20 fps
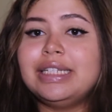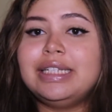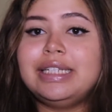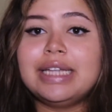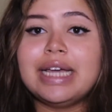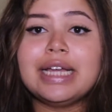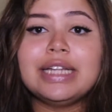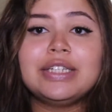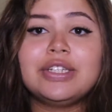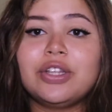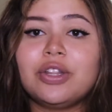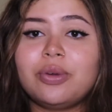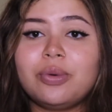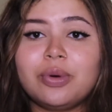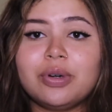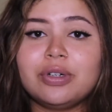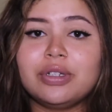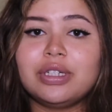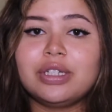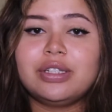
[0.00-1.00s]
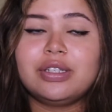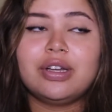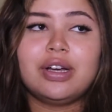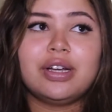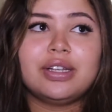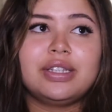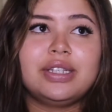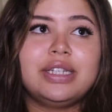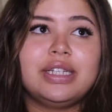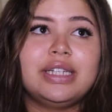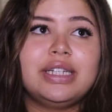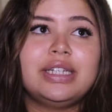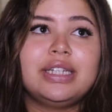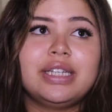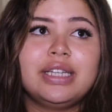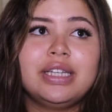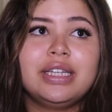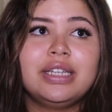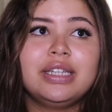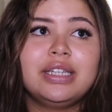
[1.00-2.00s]
dead to the world exhausted,
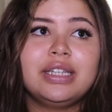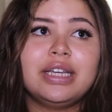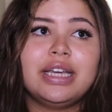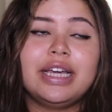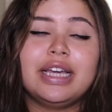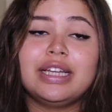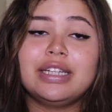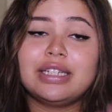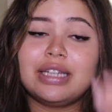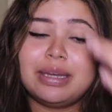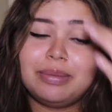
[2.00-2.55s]
and